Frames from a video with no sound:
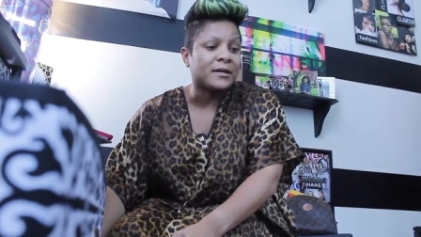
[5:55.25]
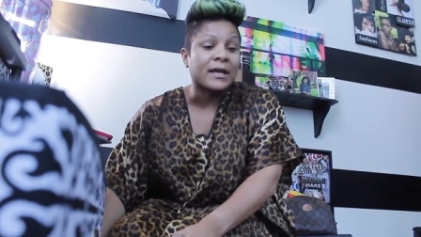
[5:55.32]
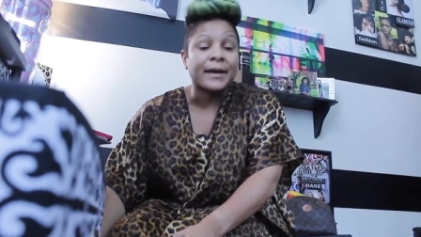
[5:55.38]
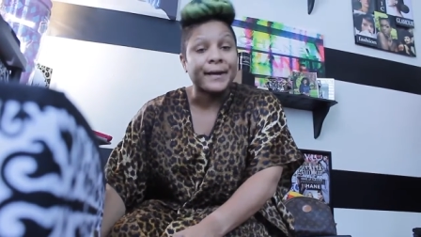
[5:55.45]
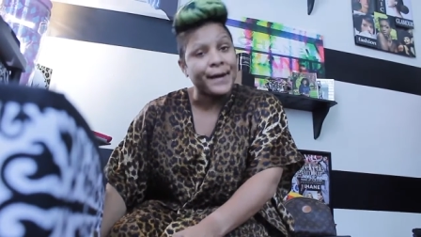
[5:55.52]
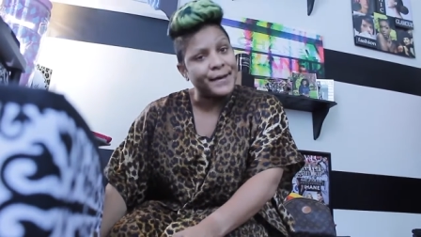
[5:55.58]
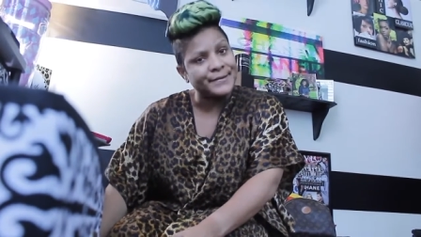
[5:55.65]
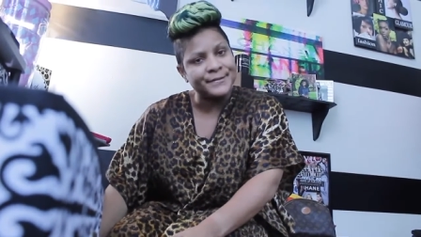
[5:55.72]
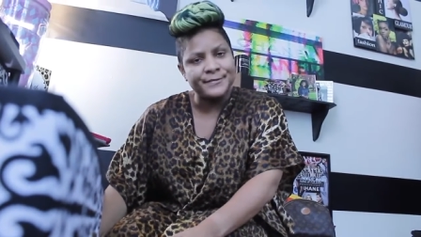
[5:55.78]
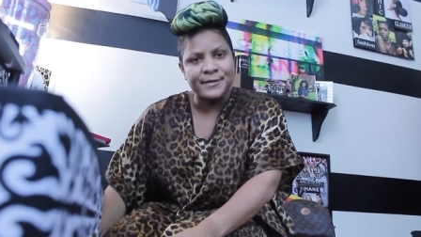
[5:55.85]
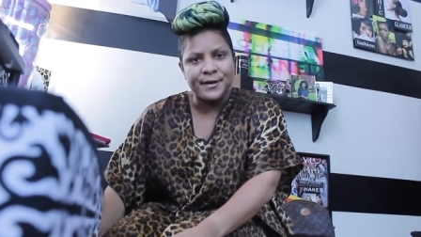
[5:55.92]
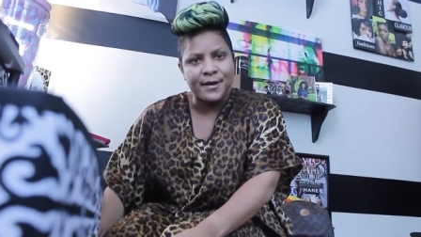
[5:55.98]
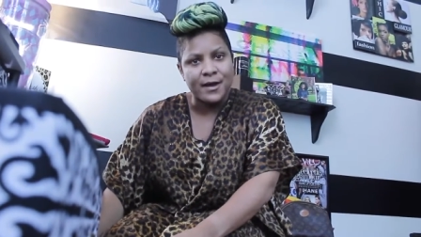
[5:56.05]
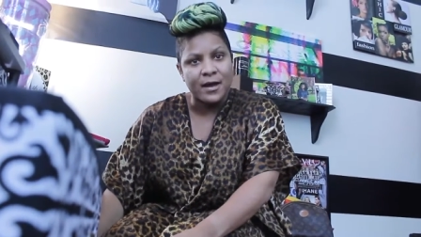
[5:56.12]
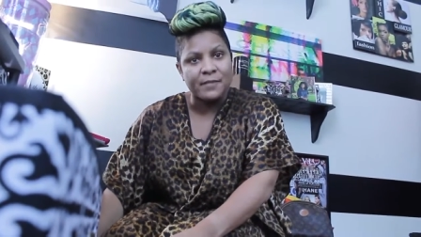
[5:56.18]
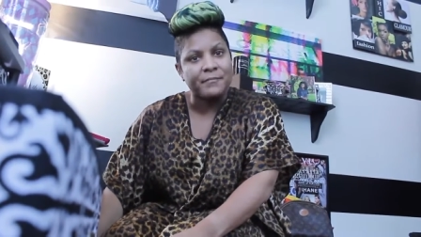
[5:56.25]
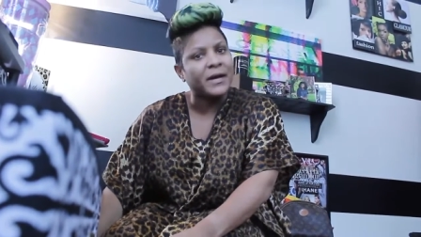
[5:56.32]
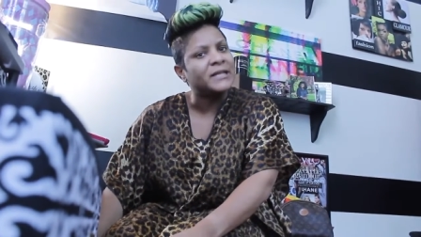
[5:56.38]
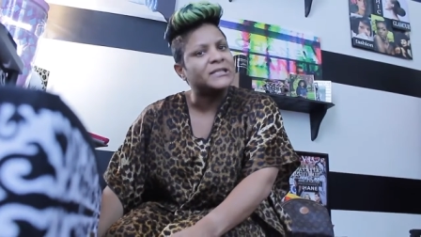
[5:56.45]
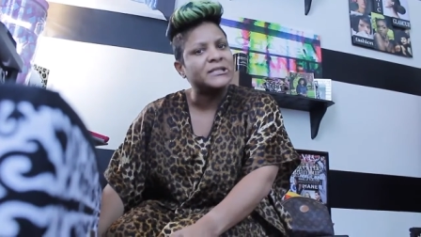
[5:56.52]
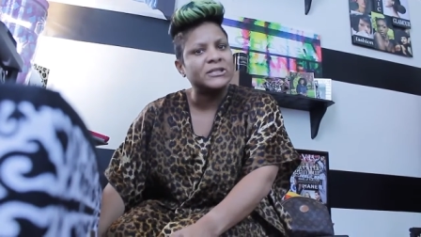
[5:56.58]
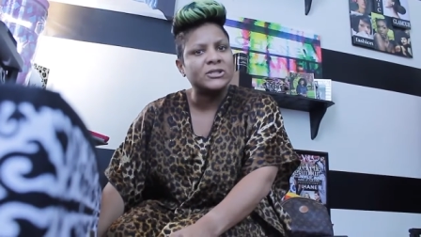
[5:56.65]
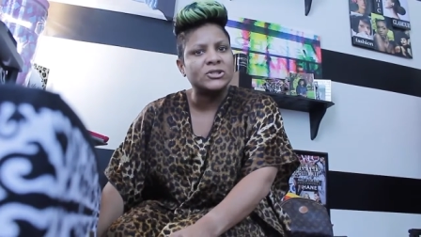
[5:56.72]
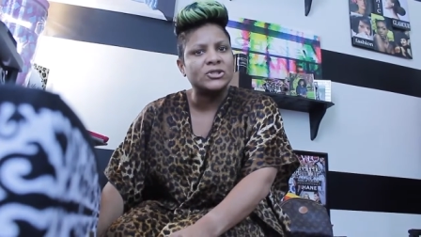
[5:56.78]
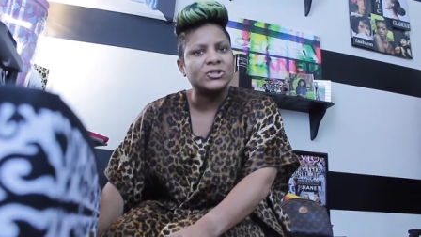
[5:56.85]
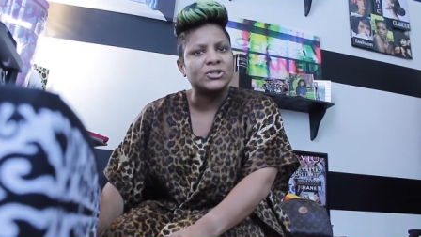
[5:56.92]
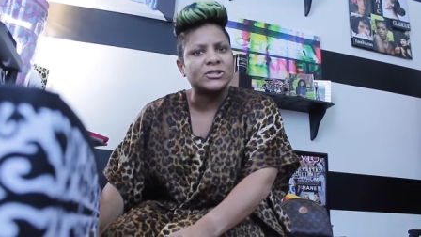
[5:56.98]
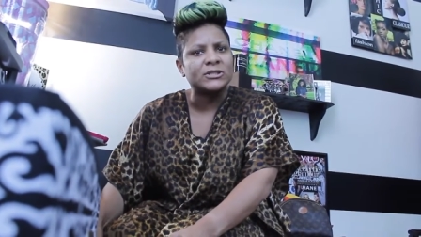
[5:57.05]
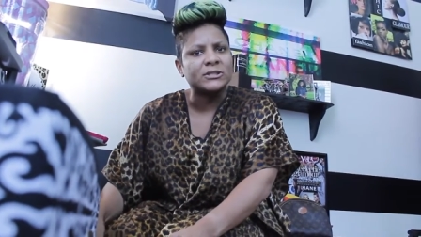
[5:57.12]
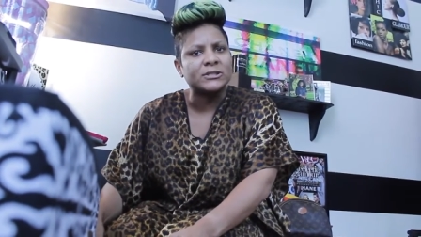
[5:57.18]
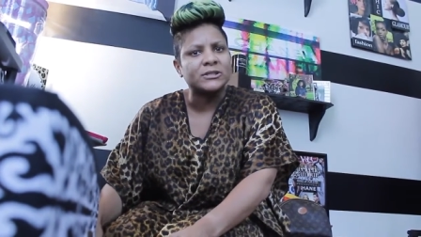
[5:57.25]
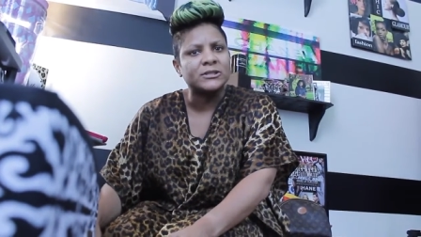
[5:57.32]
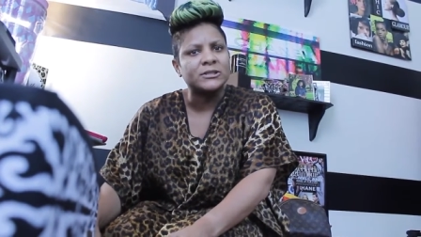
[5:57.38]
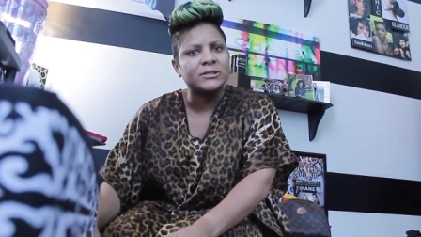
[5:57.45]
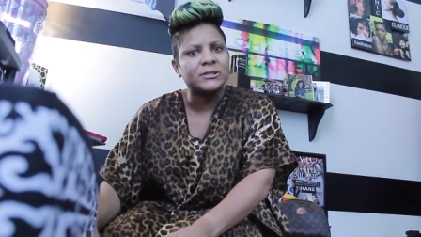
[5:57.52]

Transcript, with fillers: like I said, my children